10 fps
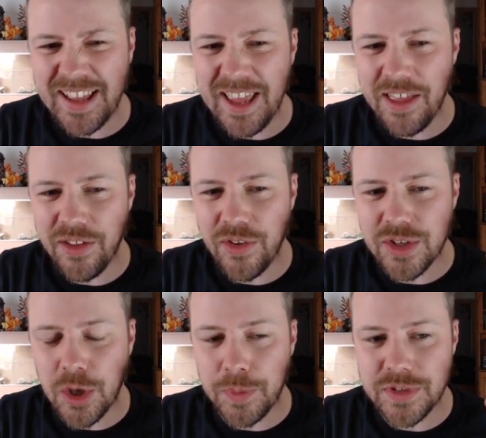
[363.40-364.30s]
yeah, they're going
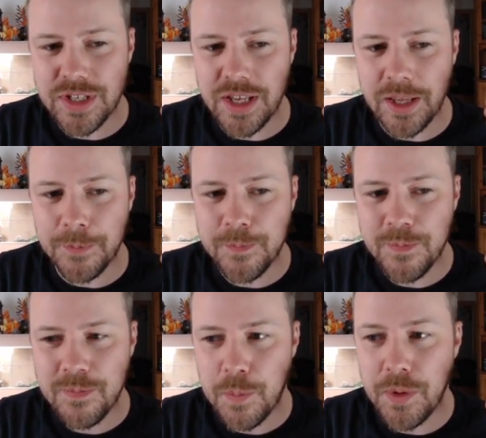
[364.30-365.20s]
top of C.
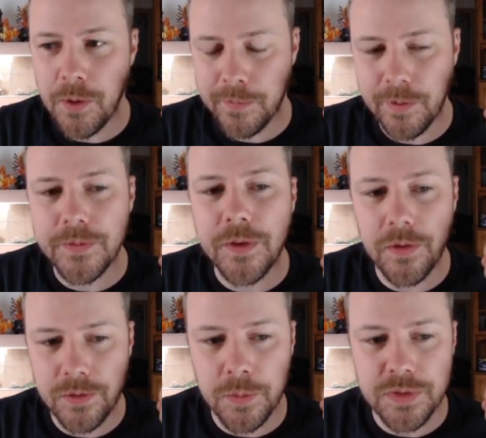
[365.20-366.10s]
Panopticon's going
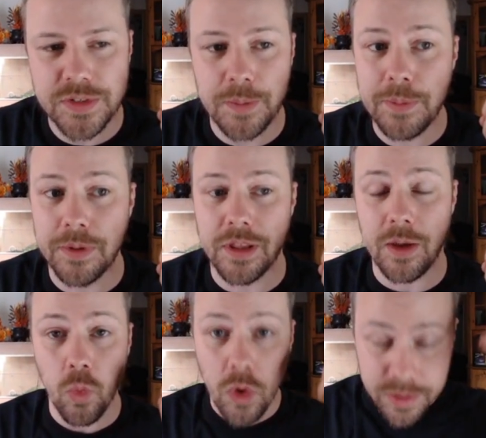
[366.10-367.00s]
to top of C. People are
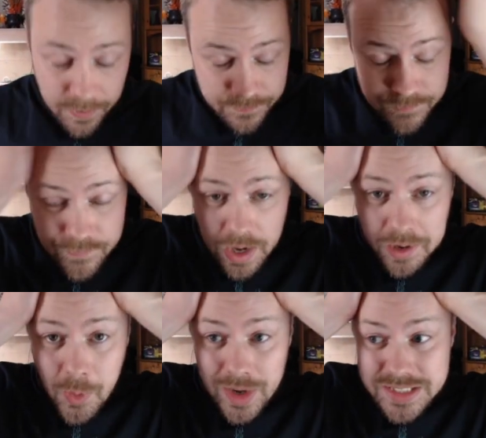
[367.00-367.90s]
like, what the
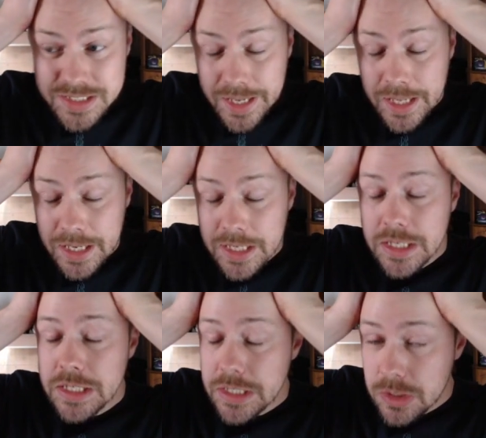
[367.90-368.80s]
fuck, Questy?
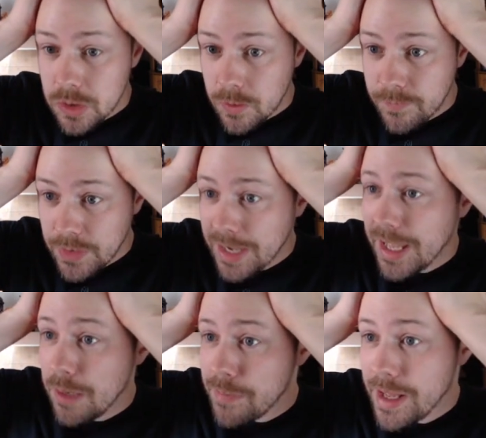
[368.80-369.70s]
You're going
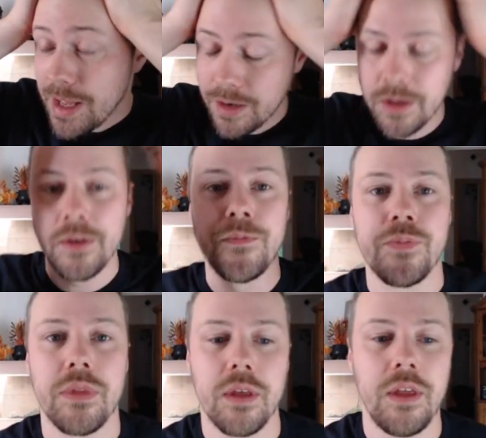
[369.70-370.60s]
fucking mad.
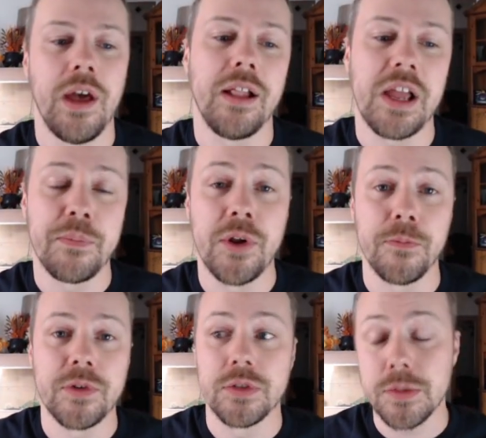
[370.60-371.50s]
I like
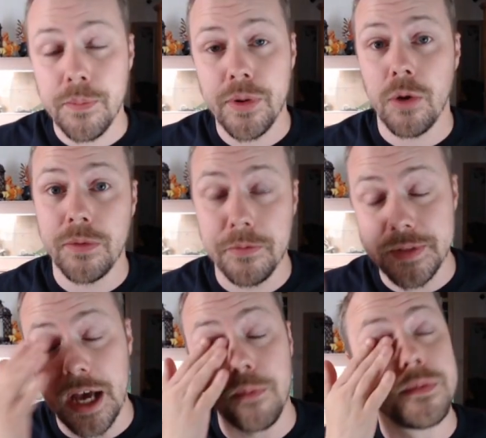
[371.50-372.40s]
Panopticon. Some of Panopticon's
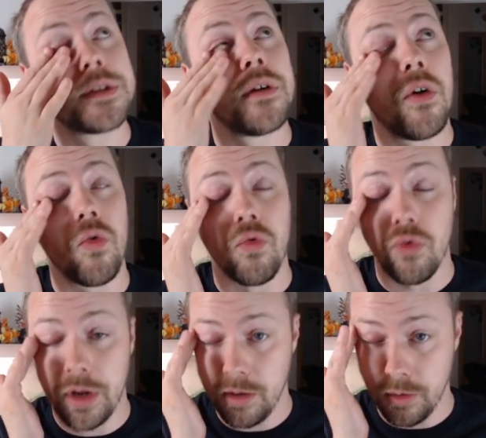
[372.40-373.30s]
albums...
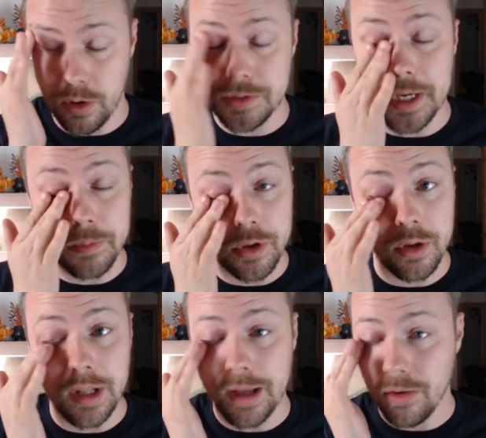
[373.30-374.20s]
real goddamn
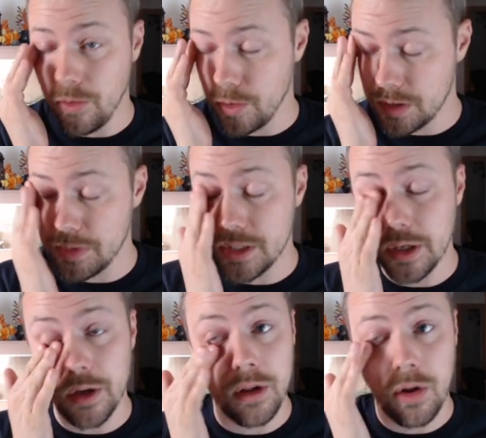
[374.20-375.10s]
good, like Autumn
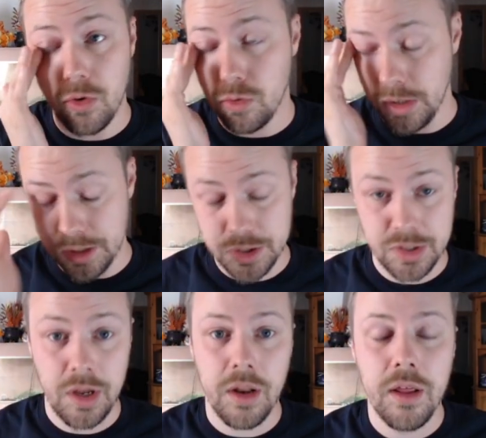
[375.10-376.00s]
Eternal, holy
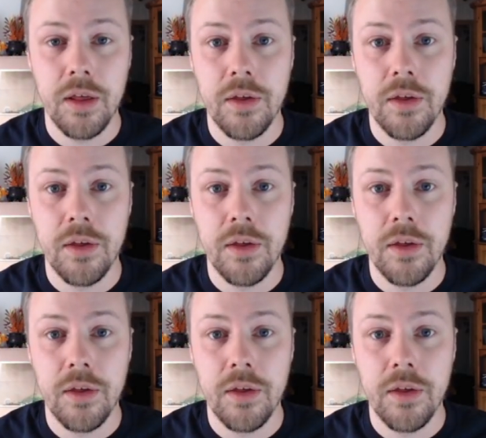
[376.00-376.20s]
shit,